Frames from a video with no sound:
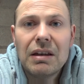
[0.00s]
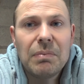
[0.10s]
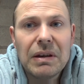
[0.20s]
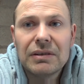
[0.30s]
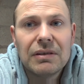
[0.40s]

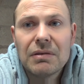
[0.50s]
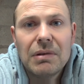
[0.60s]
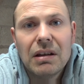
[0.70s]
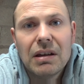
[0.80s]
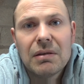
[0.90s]
Pistons as
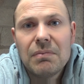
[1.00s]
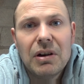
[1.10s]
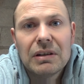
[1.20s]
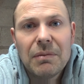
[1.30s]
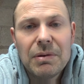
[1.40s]
well. I had to
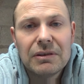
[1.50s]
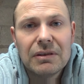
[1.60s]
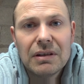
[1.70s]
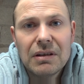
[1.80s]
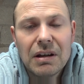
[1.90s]
buy a set of
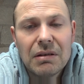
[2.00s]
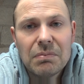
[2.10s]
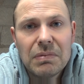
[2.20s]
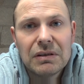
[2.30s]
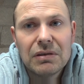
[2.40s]
pistons, didn't I?
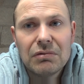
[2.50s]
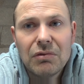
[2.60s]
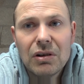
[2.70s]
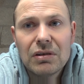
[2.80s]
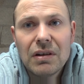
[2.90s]
Pistons and
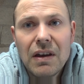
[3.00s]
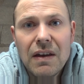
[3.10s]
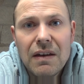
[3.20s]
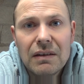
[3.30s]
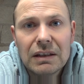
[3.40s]
rods.
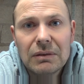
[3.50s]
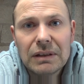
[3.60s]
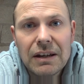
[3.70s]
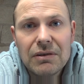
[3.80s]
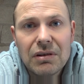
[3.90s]
So that was
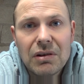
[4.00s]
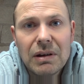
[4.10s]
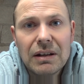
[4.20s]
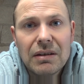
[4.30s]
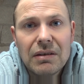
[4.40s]
800
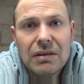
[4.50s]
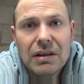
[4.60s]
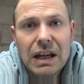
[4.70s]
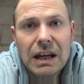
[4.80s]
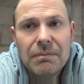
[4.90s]
quid.
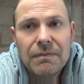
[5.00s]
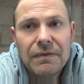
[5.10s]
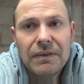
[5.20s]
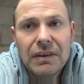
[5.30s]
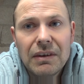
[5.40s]

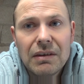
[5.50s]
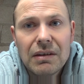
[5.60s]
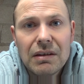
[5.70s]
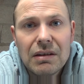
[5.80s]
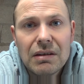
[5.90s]
I
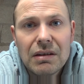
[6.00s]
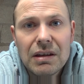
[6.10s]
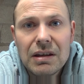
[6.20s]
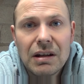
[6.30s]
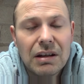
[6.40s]

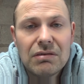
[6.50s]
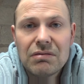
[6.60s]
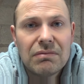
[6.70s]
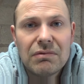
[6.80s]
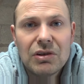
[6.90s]

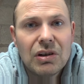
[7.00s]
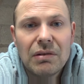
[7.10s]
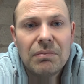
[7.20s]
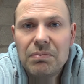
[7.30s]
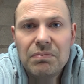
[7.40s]
just
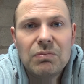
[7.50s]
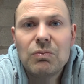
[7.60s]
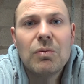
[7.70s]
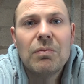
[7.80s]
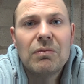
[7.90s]

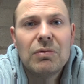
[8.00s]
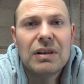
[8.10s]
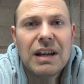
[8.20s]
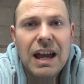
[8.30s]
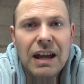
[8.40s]
wouldn't
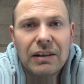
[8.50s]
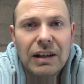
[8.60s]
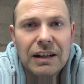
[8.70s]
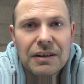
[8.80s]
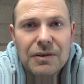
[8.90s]
dare
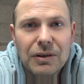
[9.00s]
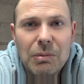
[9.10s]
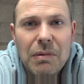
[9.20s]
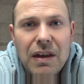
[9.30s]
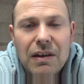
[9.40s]
add it all
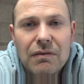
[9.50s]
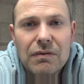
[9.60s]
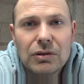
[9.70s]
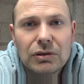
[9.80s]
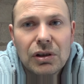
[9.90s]
up.
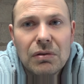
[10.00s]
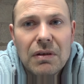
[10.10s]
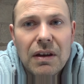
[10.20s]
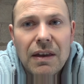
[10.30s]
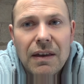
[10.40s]
Fortune.